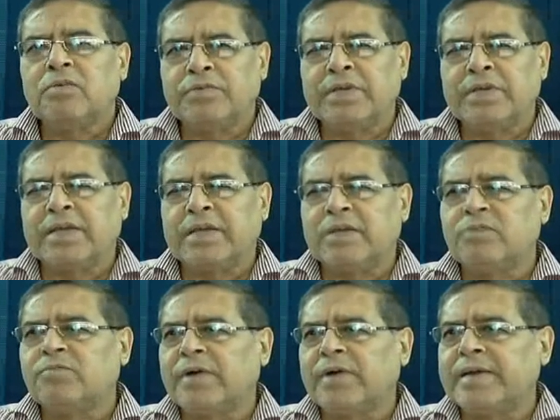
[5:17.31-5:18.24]
we
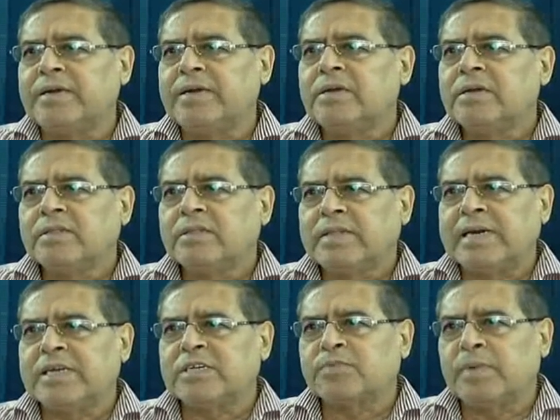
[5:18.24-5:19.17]
again find
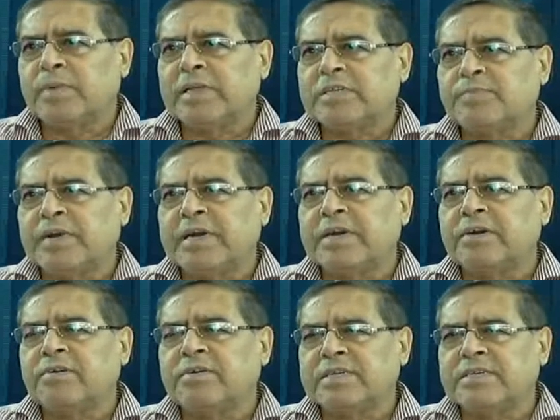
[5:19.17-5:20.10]
that displacement
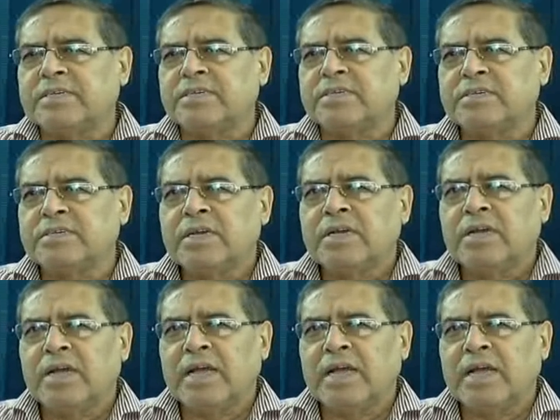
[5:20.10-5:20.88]
increases